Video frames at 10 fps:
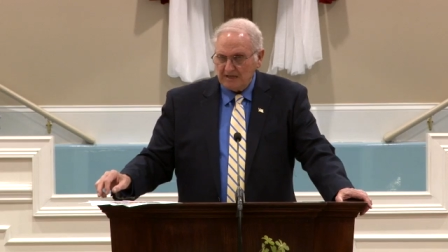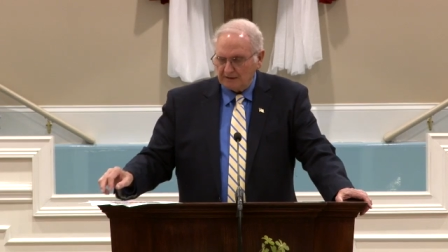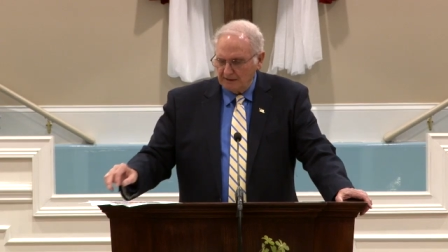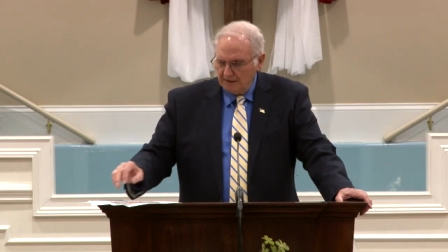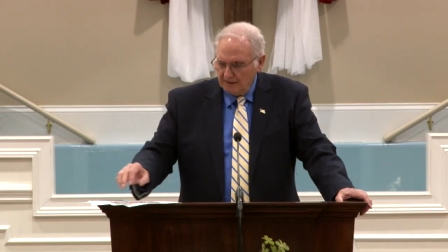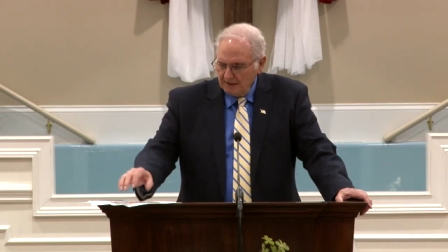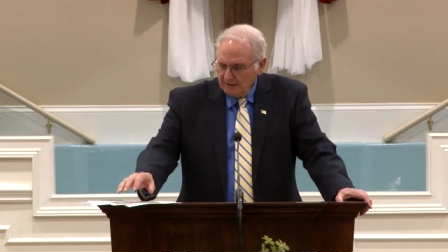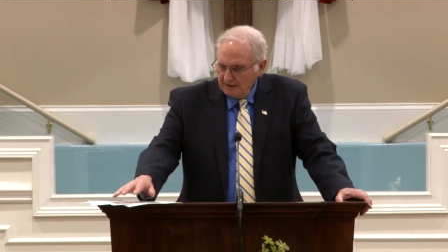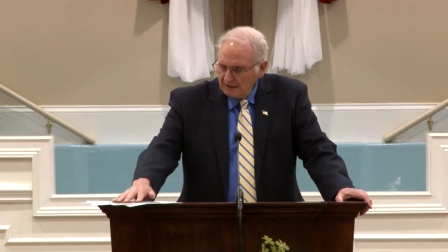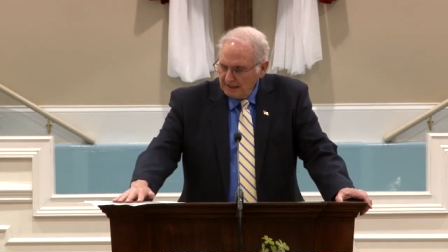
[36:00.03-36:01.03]
eat.
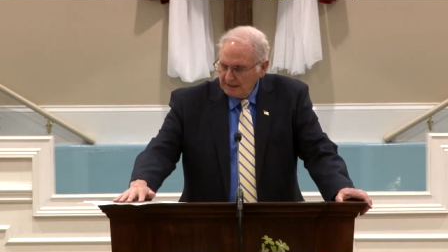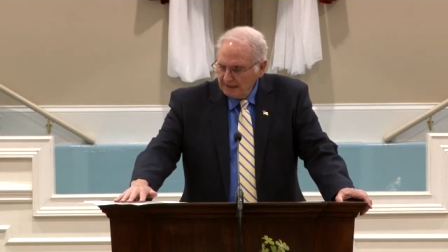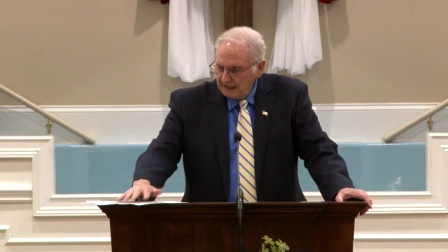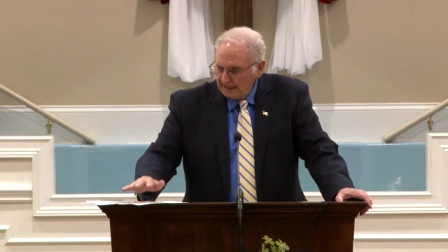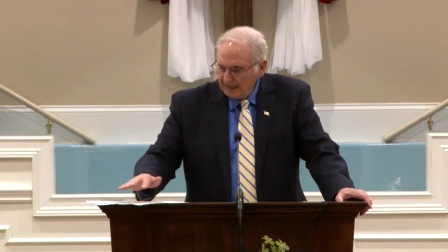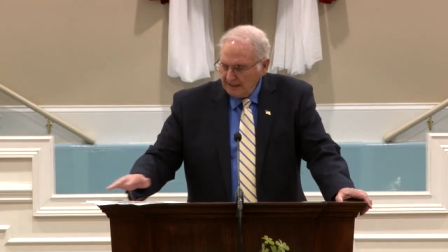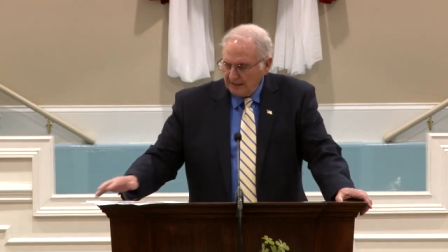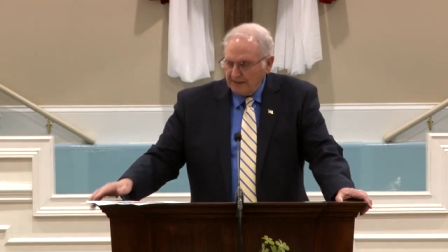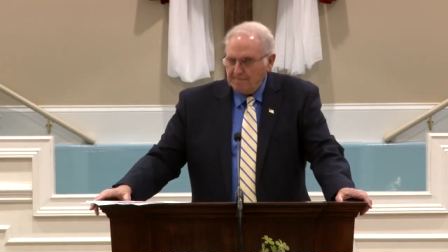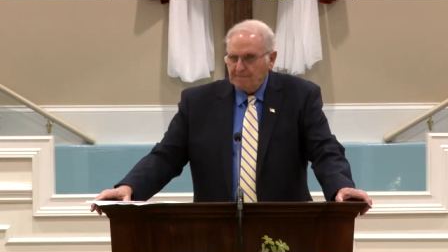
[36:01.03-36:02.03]
And, and
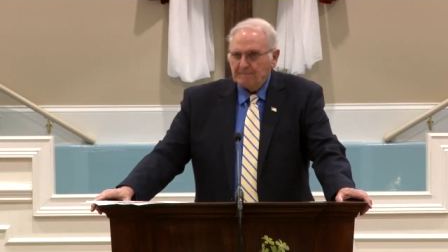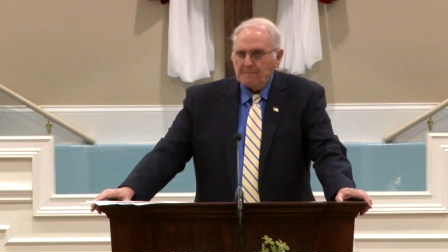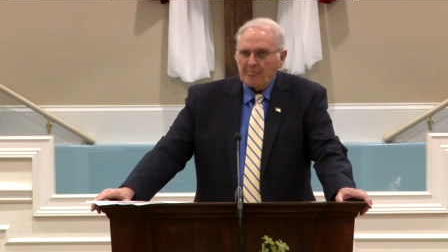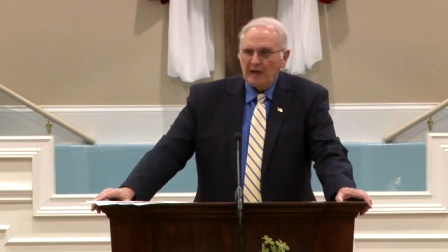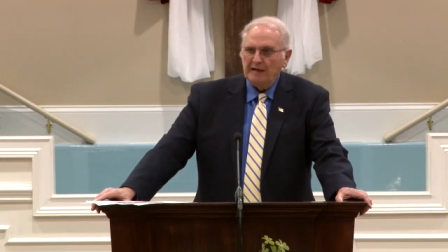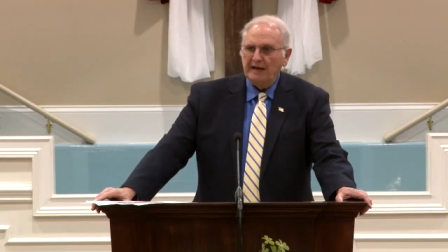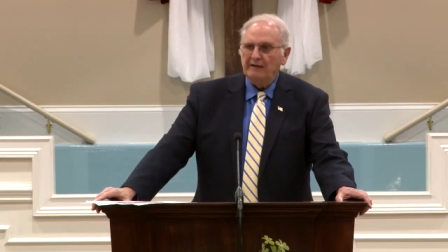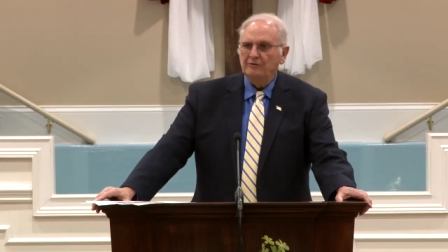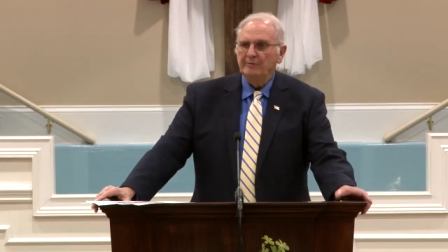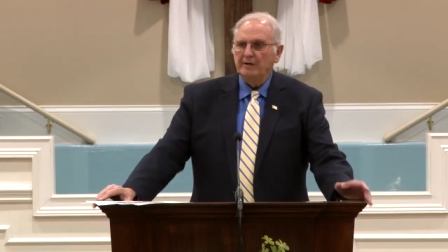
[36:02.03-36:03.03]
Haiti, and
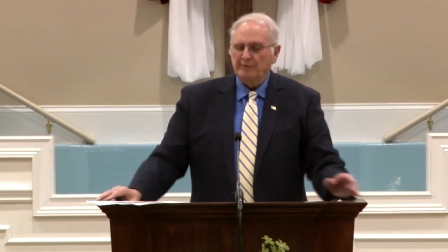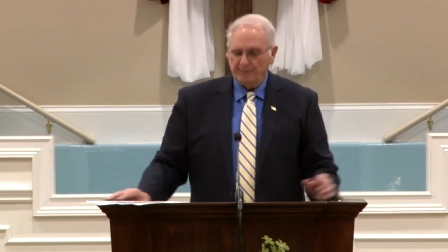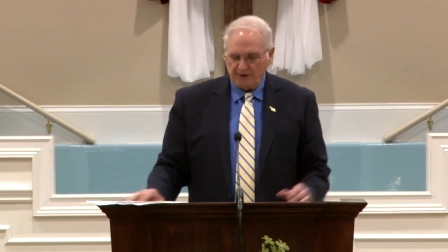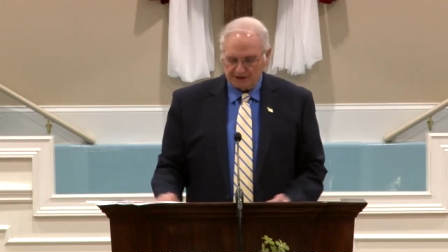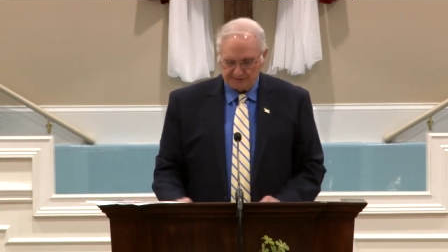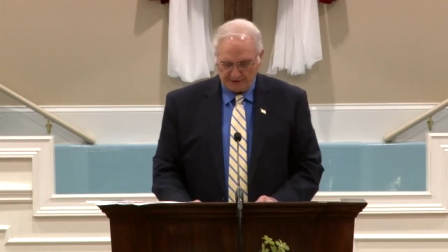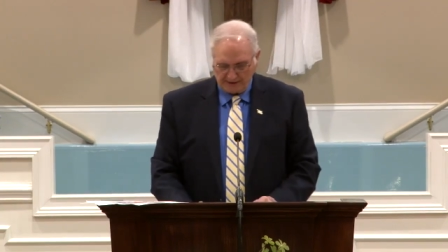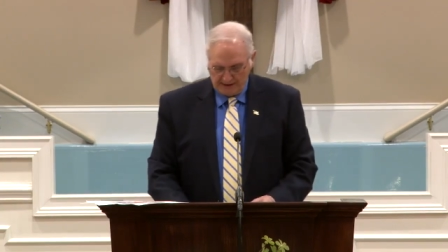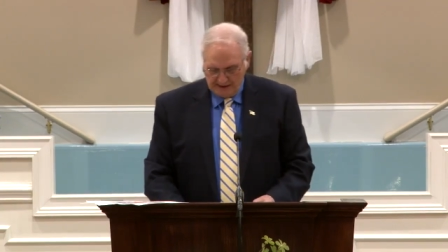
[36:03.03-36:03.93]
Haiti will be able to prosper.